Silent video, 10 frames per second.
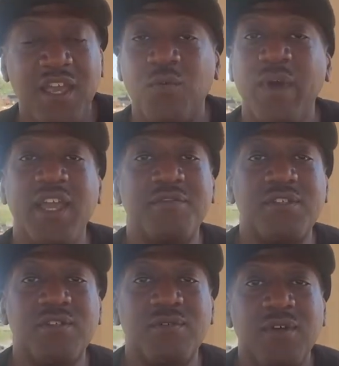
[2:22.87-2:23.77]
wave
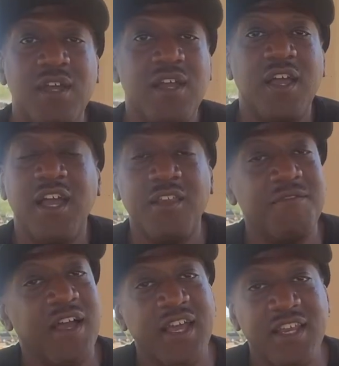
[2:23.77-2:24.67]
too, and
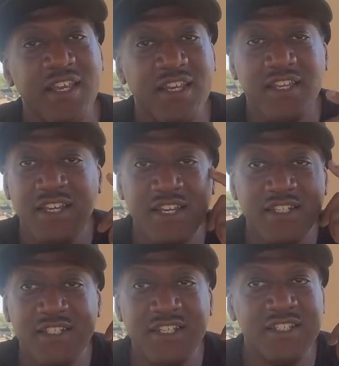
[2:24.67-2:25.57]
if I had any
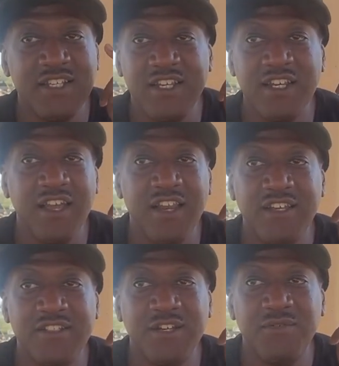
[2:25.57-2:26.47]
sense and any
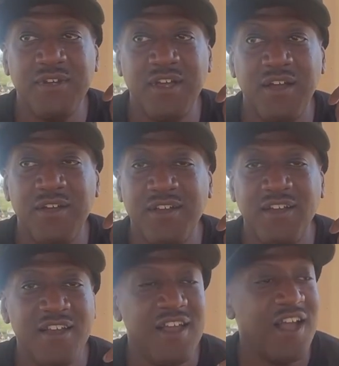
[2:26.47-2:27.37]
knowledge, I would have
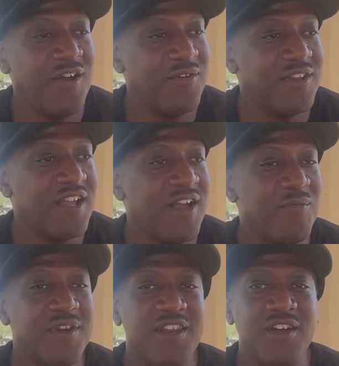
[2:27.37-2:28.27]
I would have got
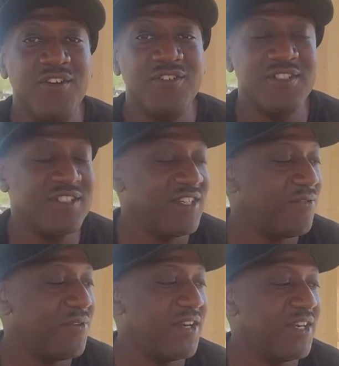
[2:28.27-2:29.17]
one of those instead
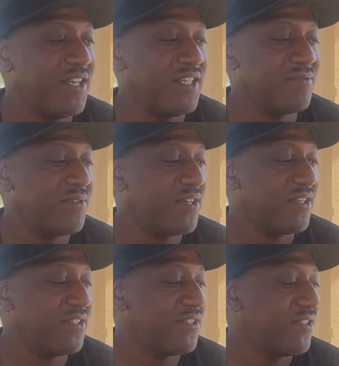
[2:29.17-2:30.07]
of one of these,
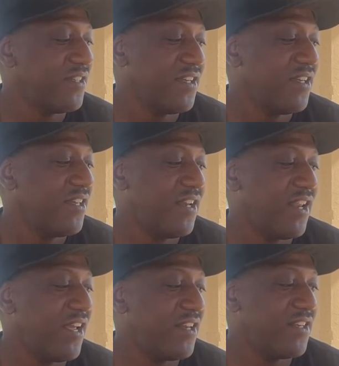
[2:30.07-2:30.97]
because
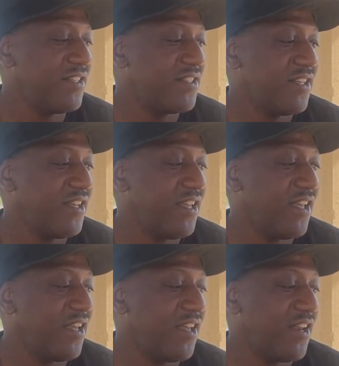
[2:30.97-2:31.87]
like this thing
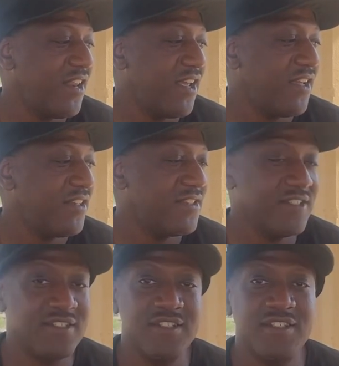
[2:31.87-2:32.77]
here, like
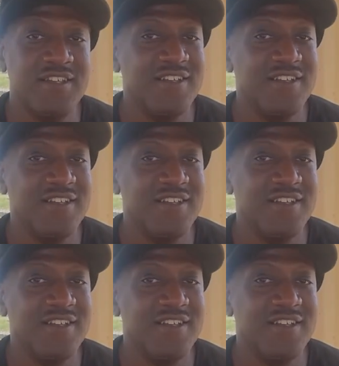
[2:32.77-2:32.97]
it's